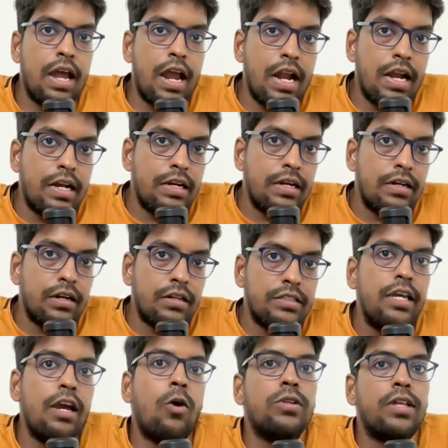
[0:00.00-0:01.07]
and
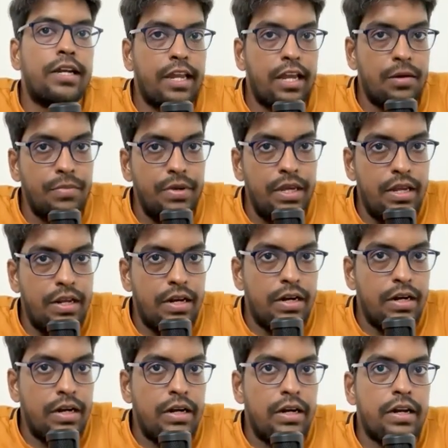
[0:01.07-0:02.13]
see how that can be
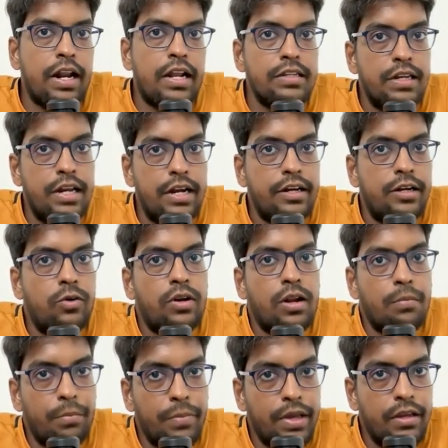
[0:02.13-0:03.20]
translated to
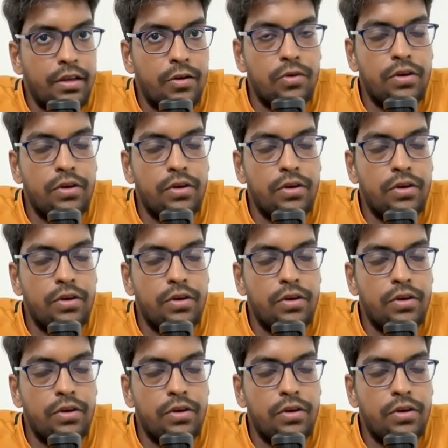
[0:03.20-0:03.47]
NumPy.